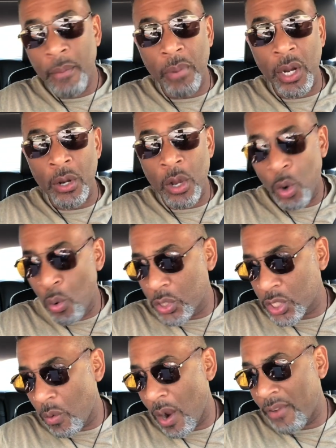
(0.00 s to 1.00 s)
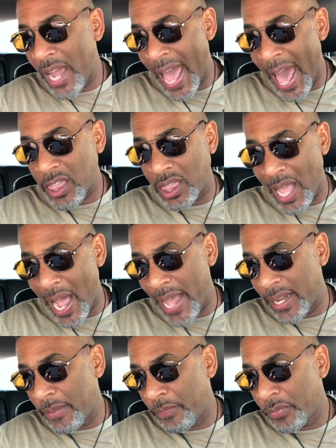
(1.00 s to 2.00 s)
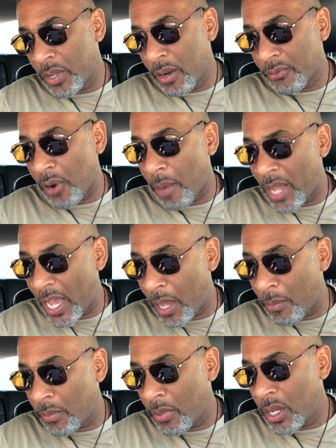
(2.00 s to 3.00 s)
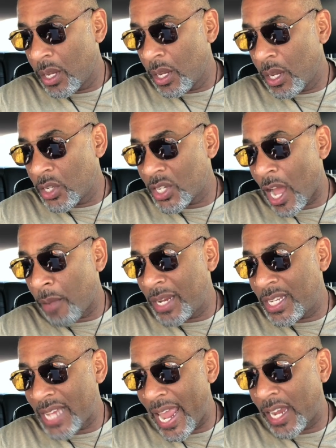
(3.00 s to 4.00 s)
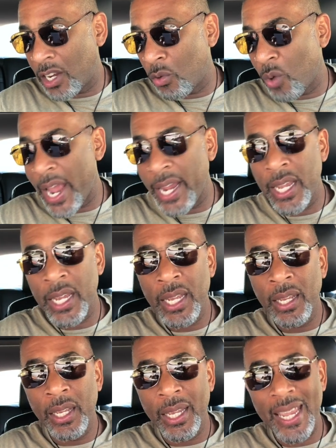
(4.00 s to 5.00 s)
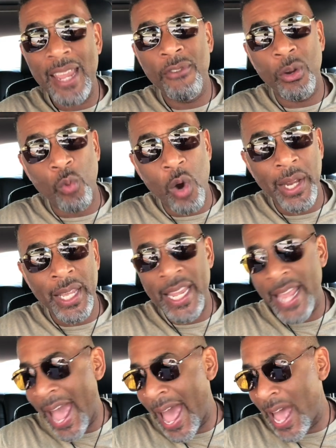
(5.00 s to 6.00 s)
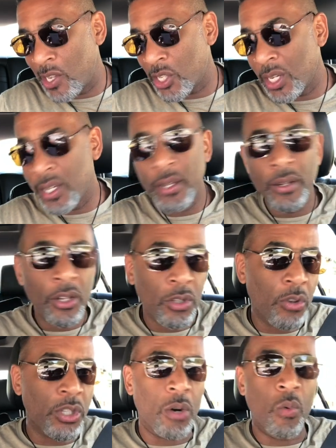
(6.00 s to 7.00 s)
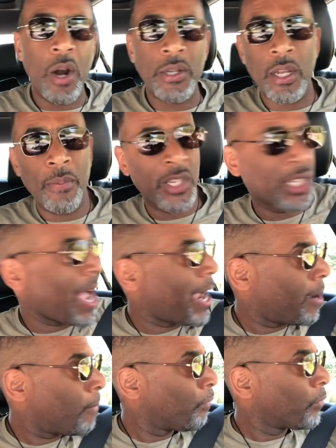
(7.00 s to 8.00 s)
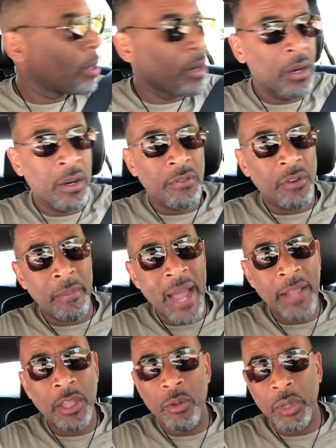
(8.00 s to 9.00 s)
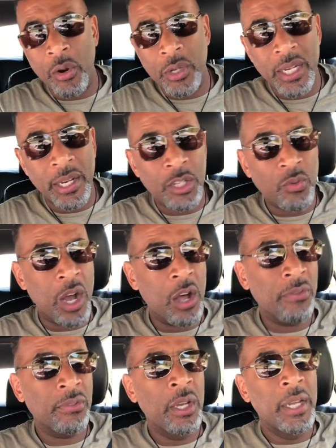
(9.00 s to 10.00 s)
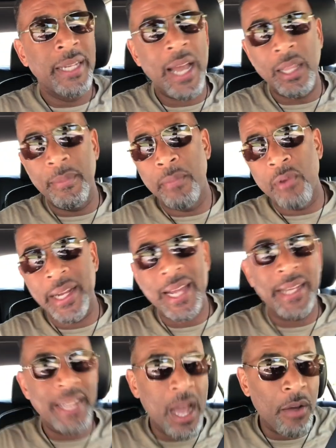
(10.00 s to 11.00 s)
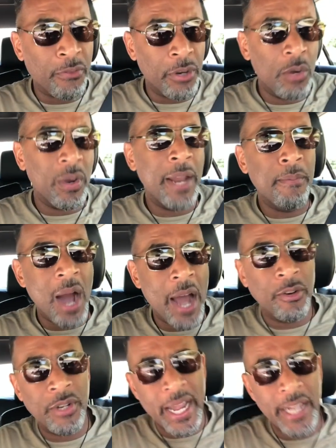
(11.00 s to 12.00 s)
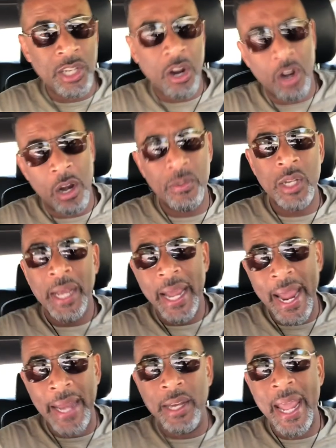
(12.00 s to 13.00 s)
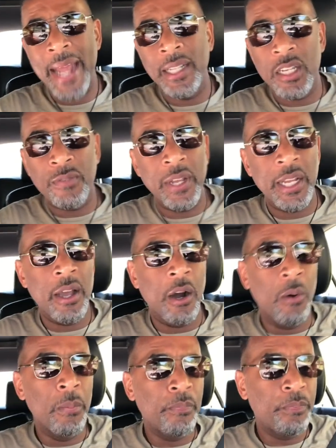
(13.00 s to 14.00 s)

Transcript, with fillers: But whosoever hath not from him shall be taken away even what he has. Those are the words of the Messiah from Matthew 13 and 12. Now let me break that down for you in modern day terms and end this video.